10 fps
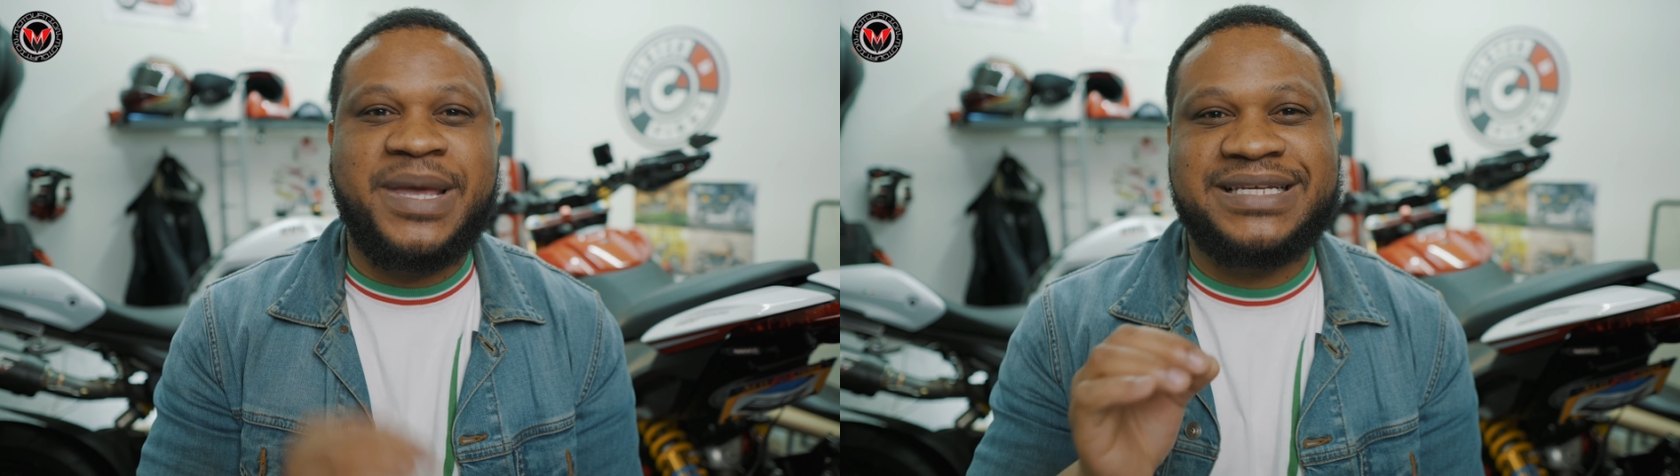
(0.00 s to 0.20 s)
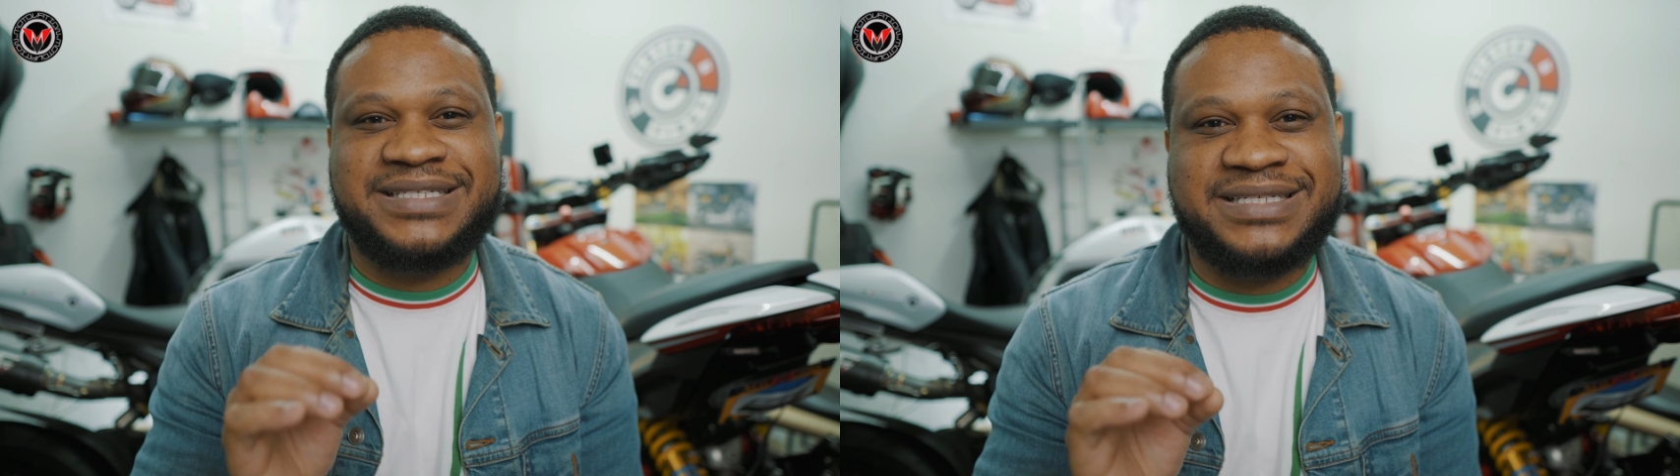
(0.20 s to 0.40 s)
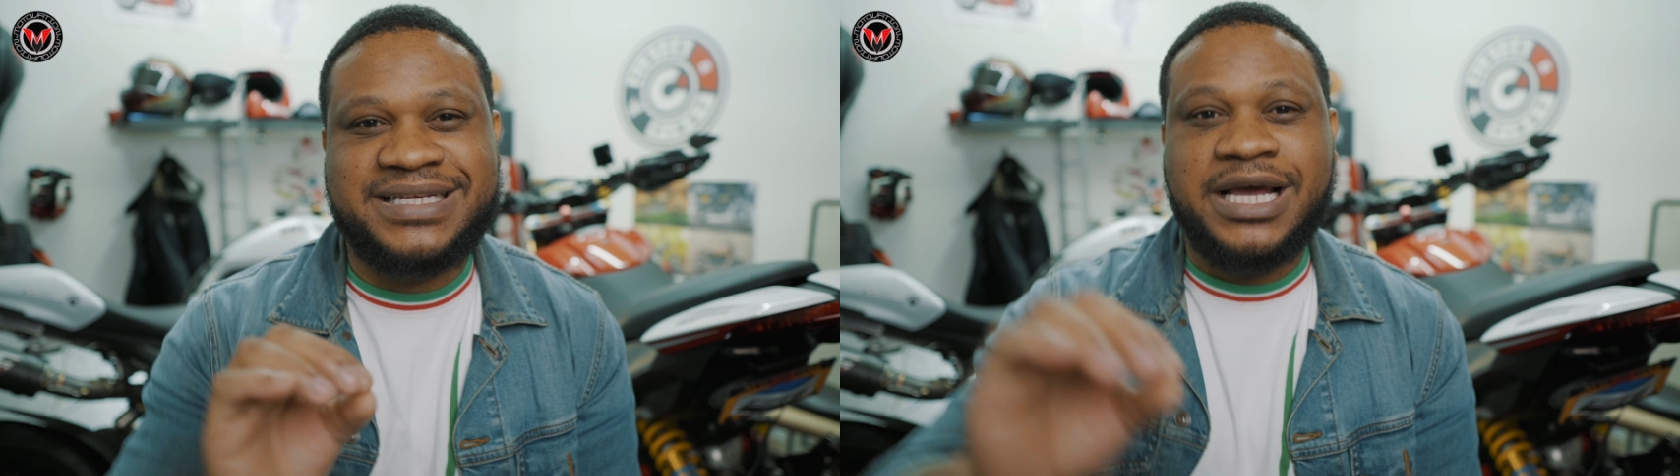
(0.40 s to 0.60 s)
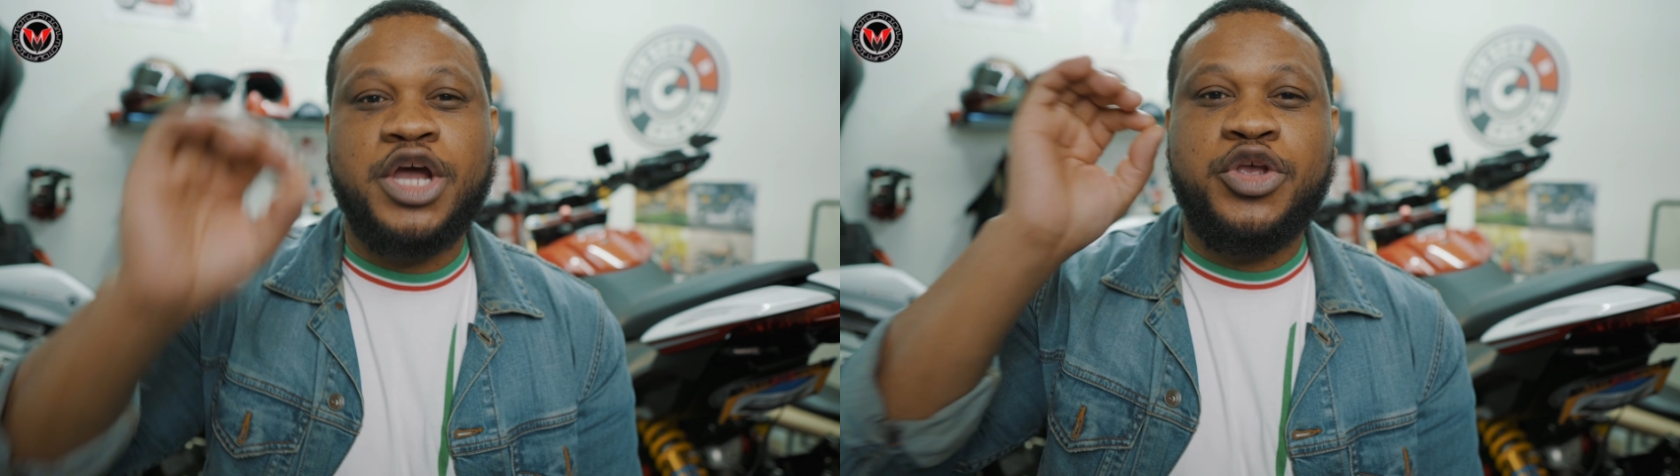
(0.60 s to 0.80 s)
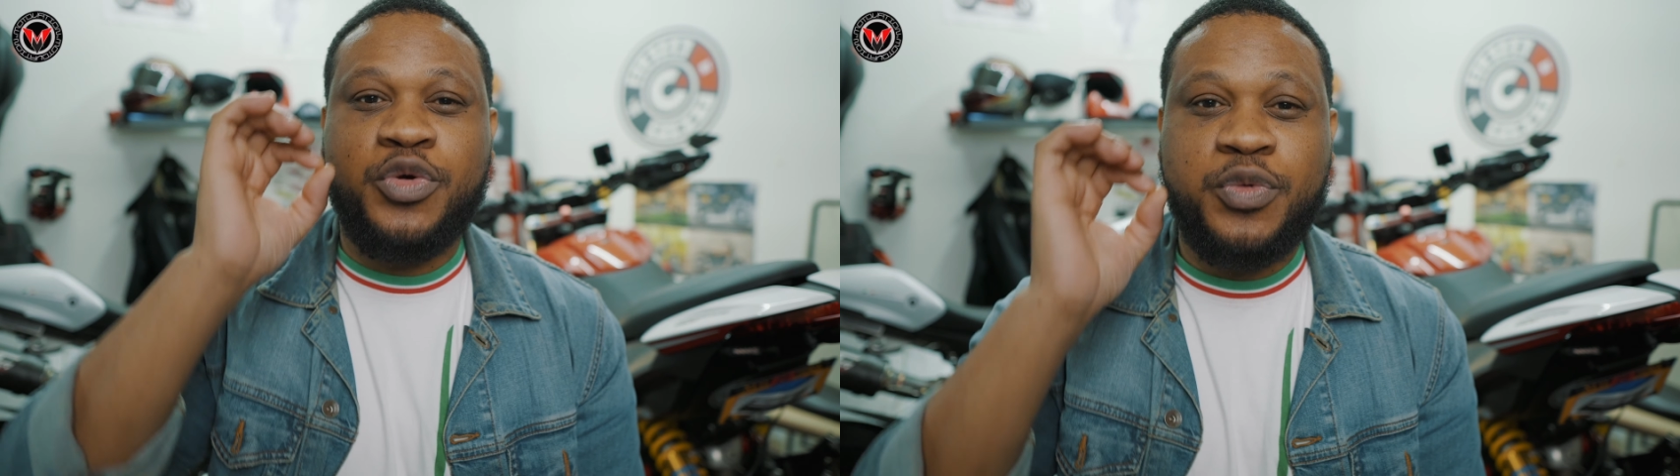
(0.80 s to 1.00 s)
makes this
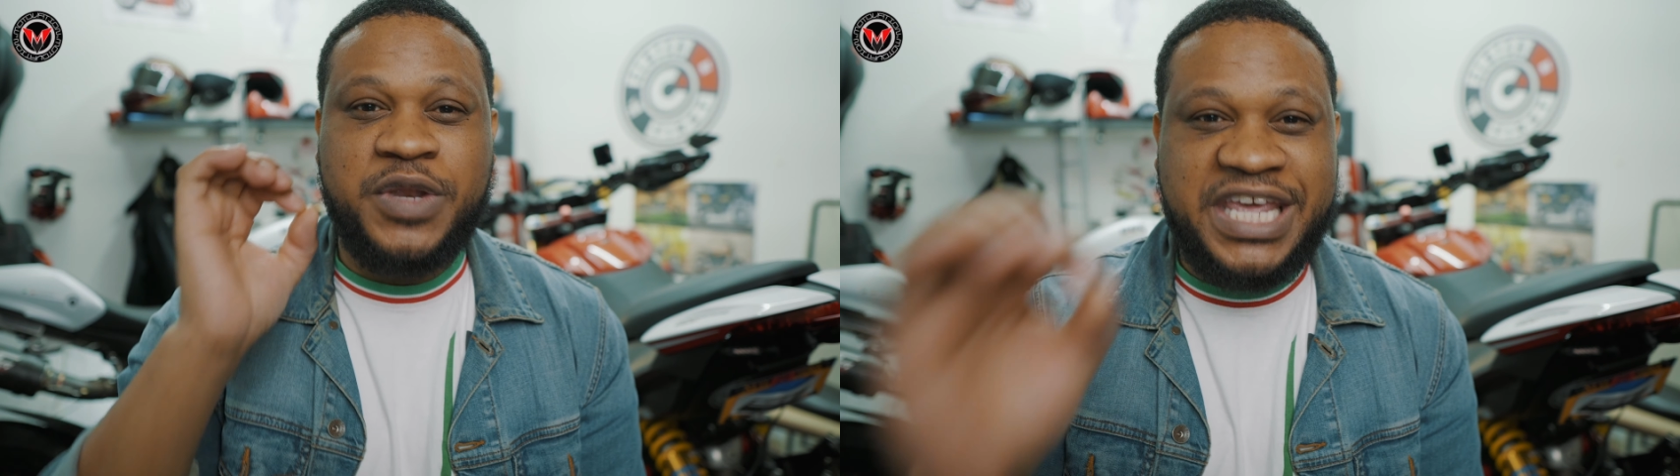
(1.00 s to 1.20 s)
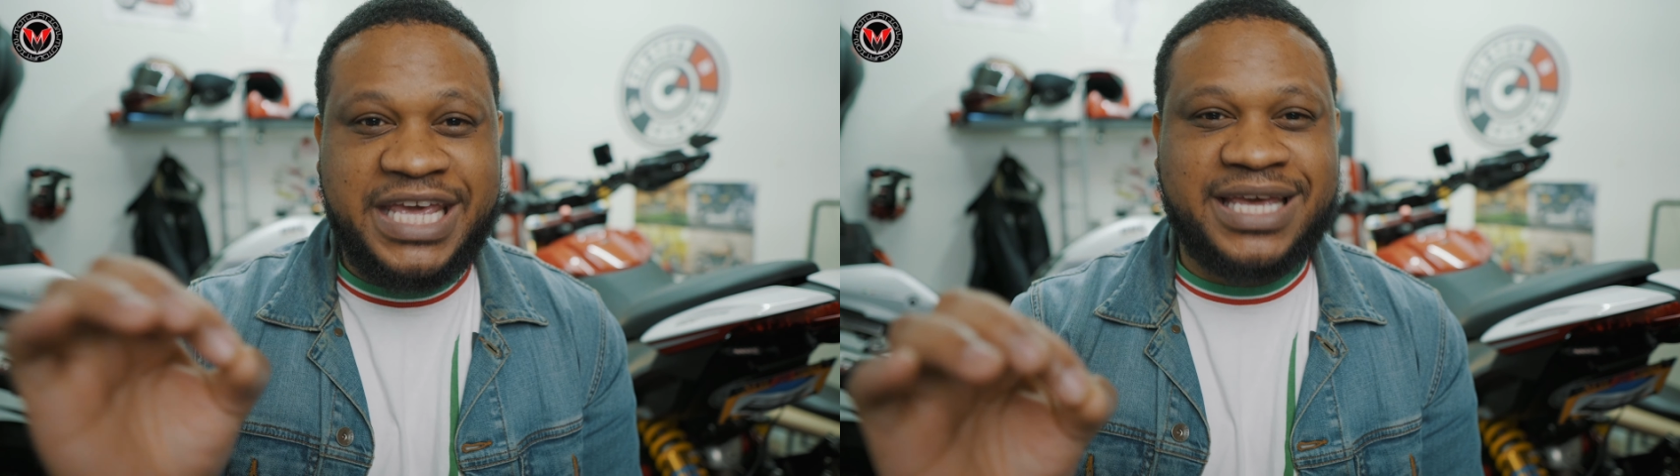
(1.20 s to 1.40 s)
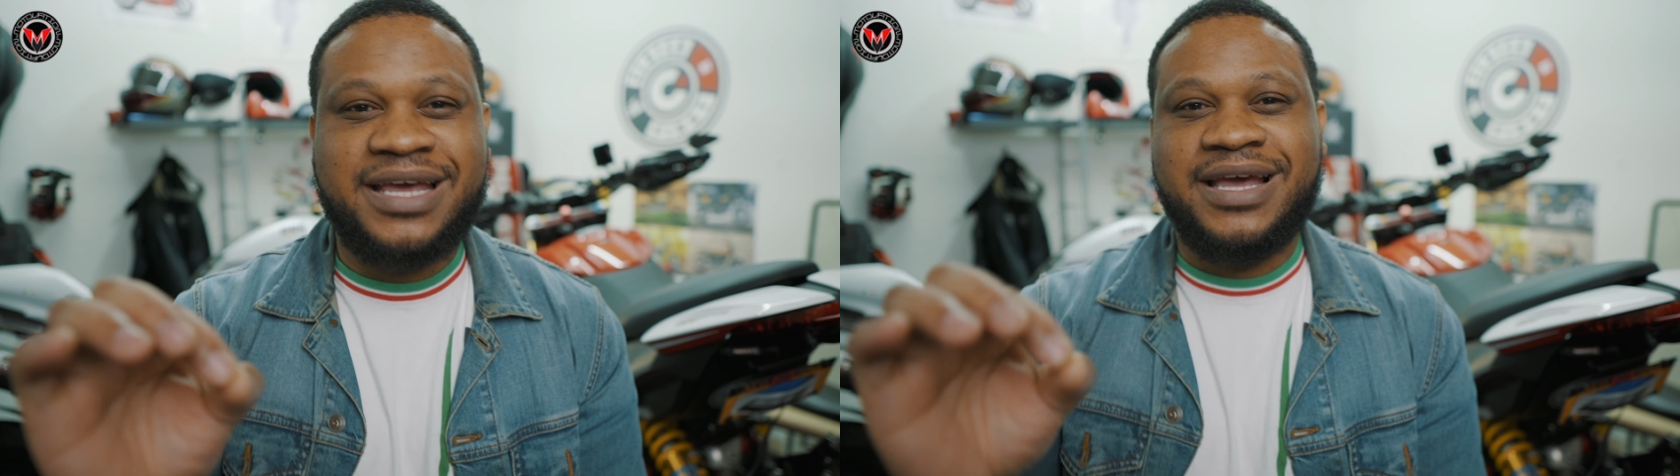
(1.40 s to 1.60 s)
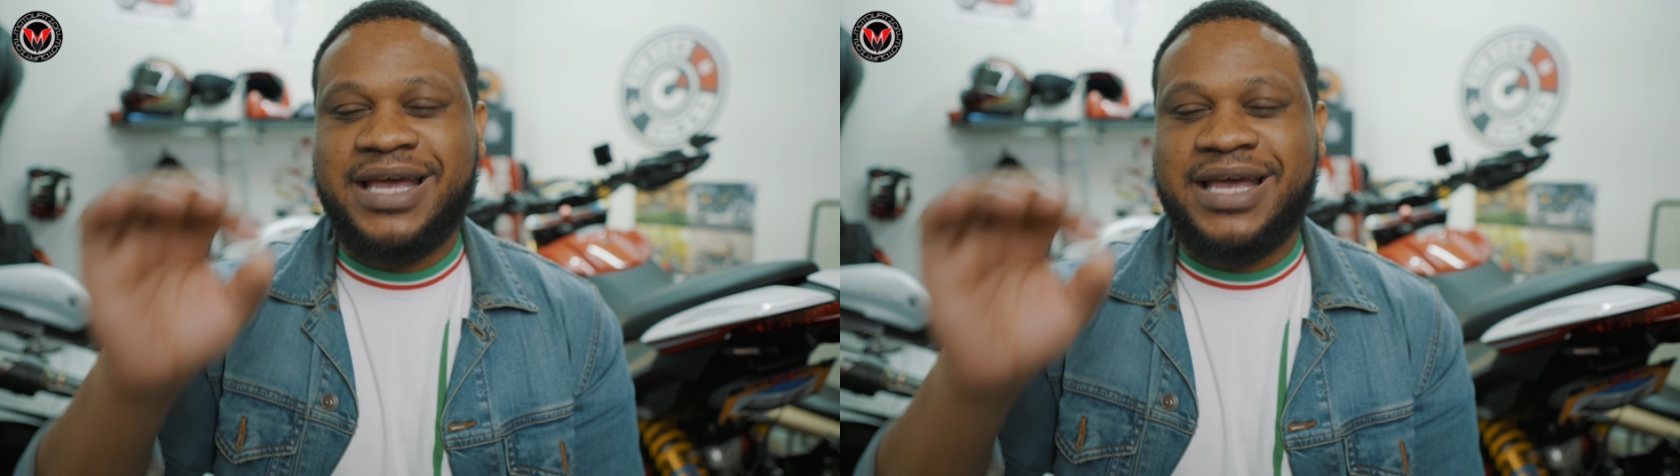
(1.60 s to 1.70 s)
unique